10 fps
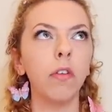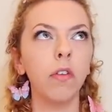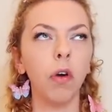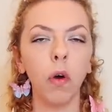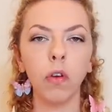
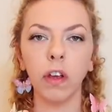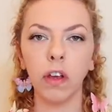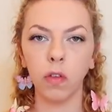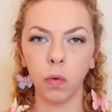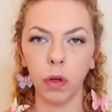
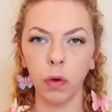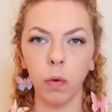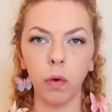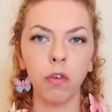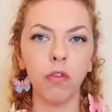toxic soil,
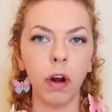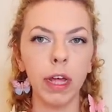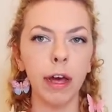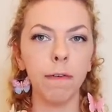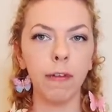or you're trying
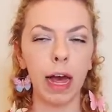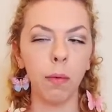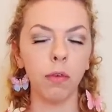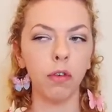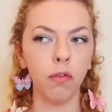to get a
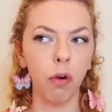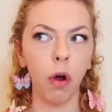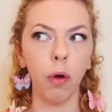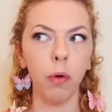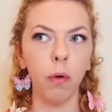flower to
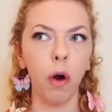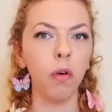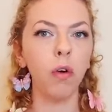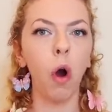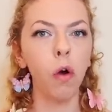grow
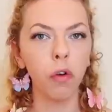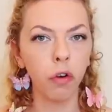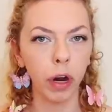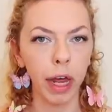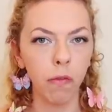on
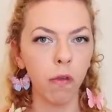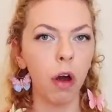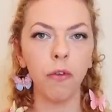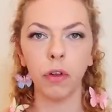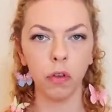concrete
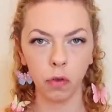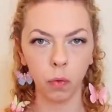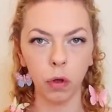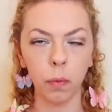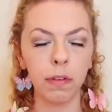rather than
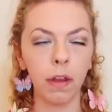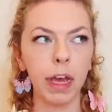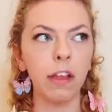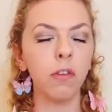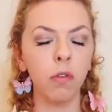soil. It's
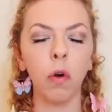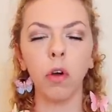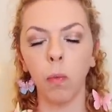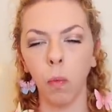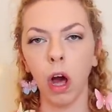like it's not
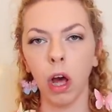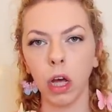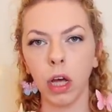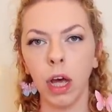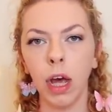going to
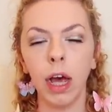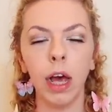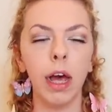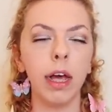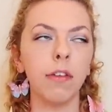work.
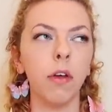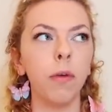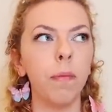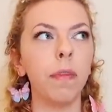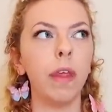
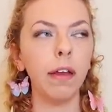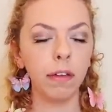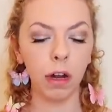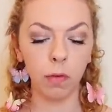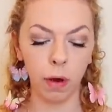So that's
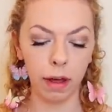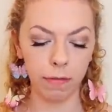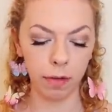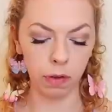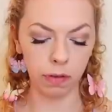kind of what I
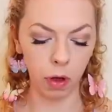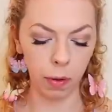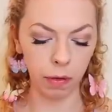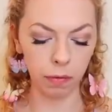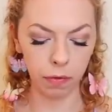feel is
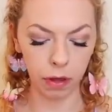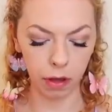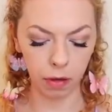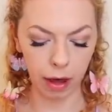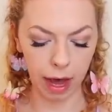going on for
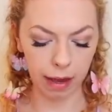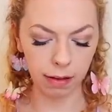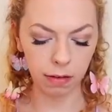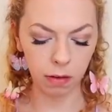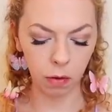you.
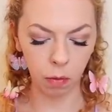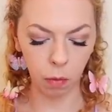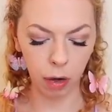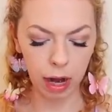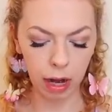And
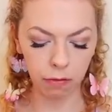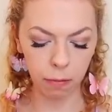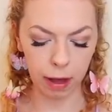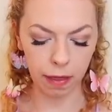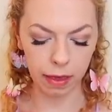what I love
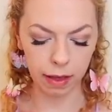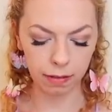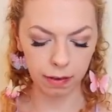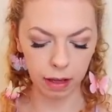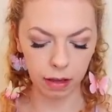about
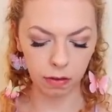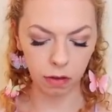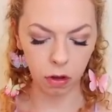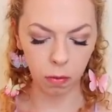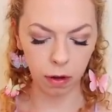this is
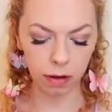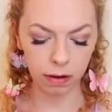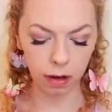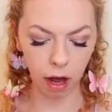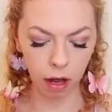you are, do
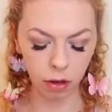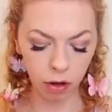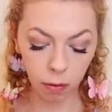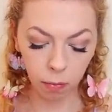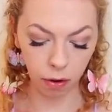you
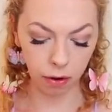know